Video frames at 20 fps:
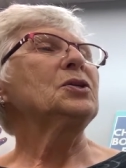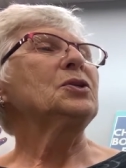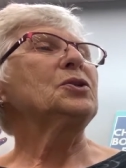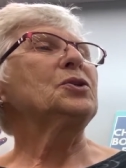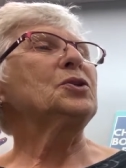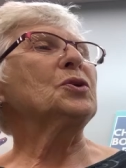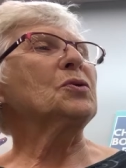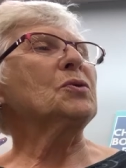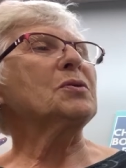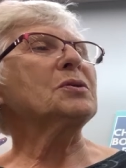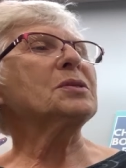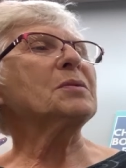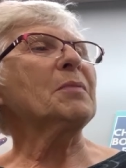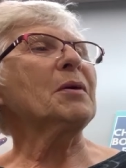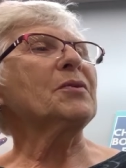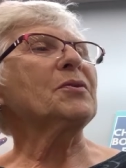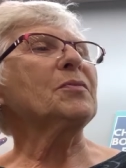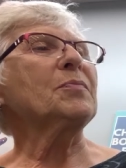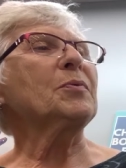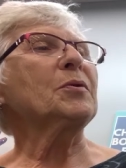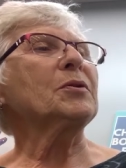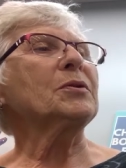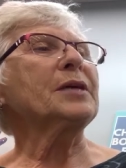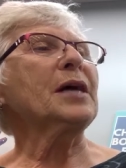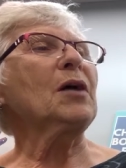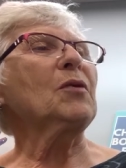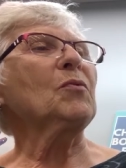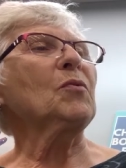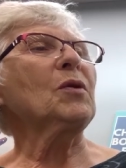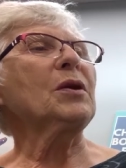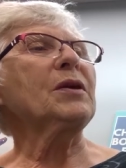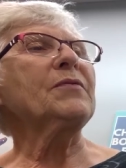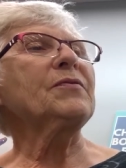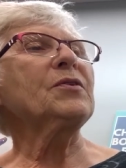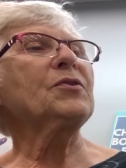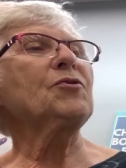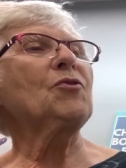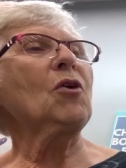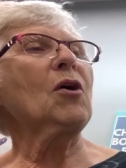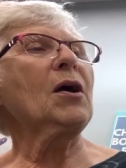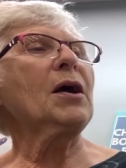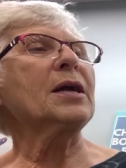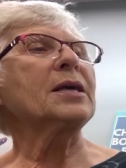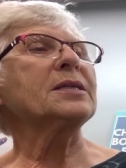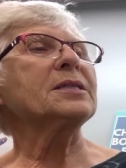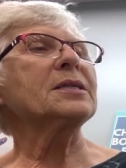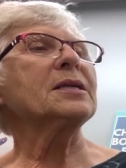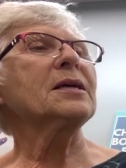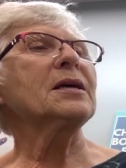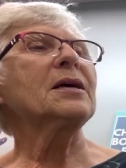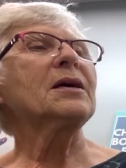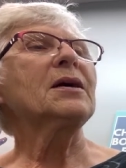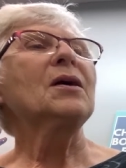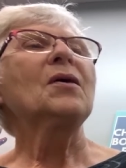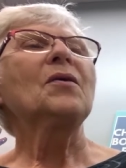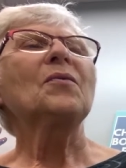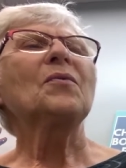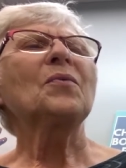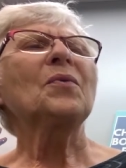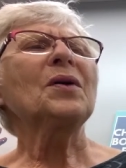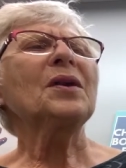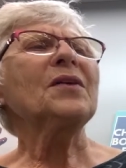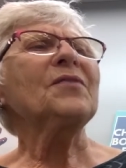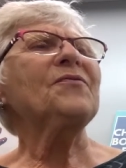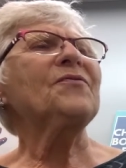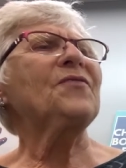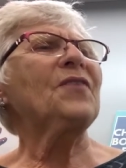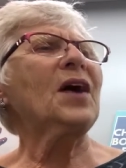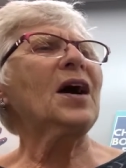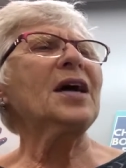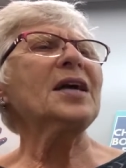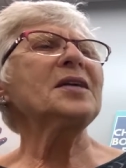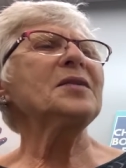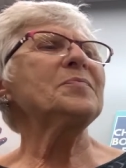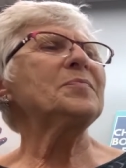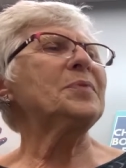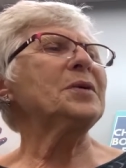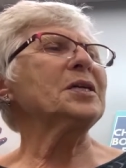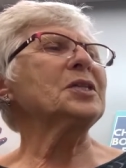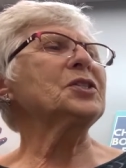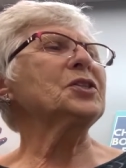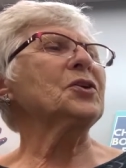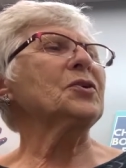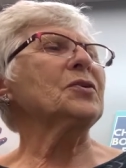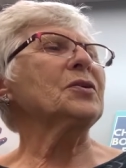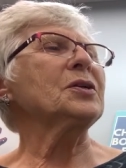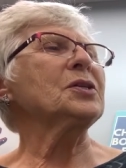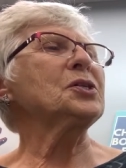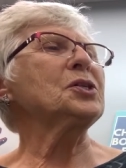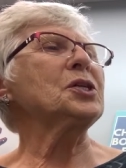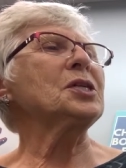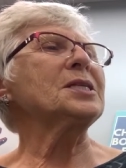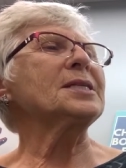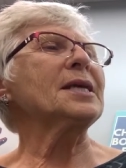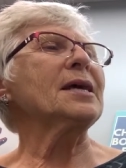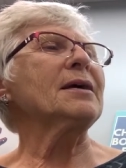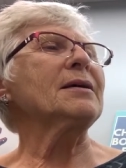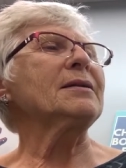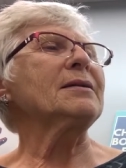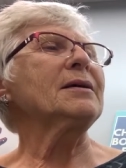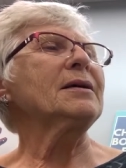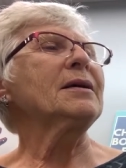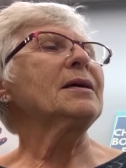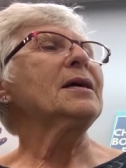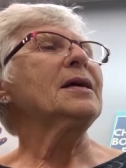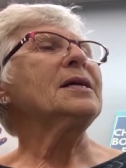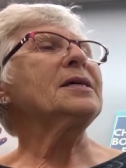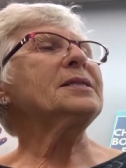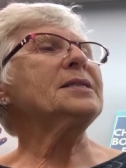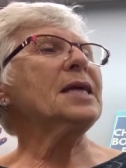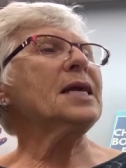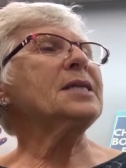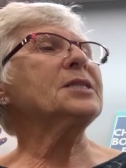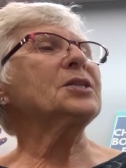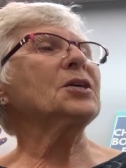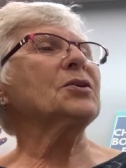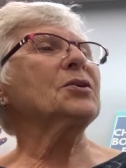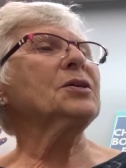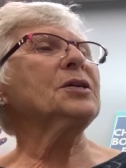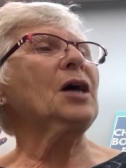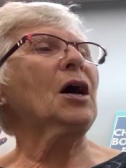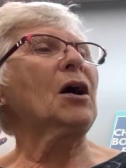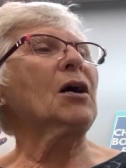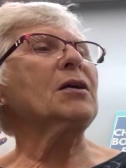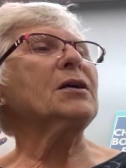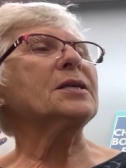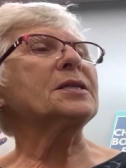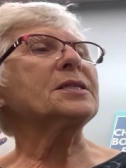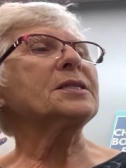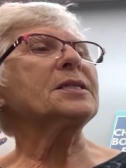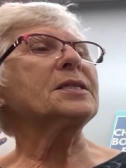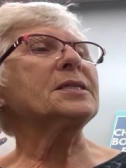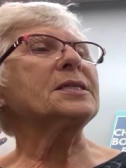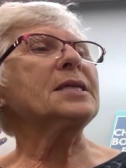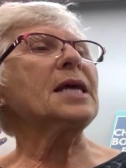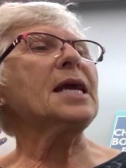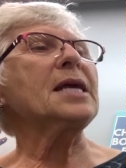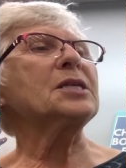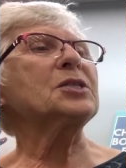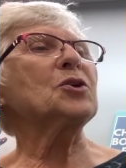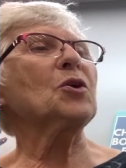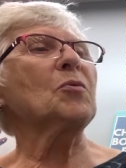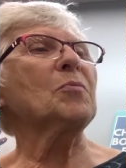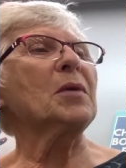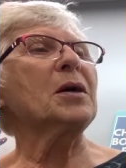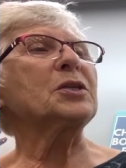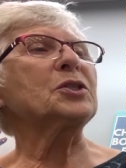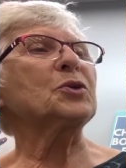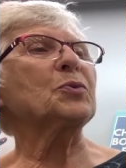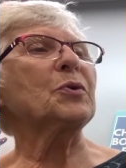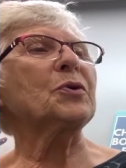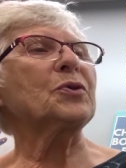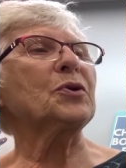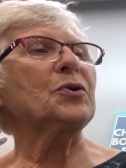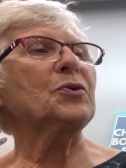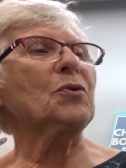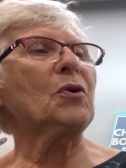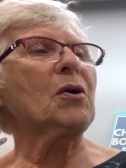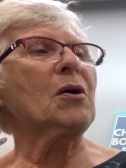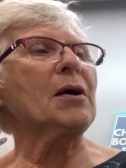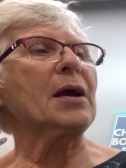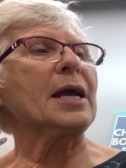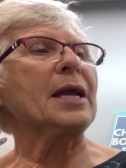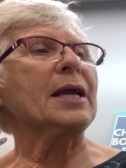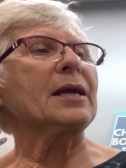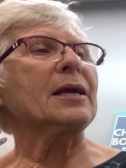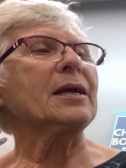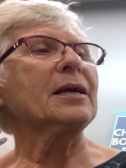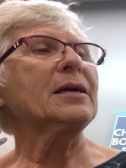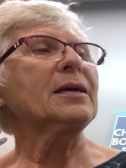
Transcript: Juno's mother pulled out one of the drawings. "What a fine picture," she said. "It takes a good artist to say so much with a drawing."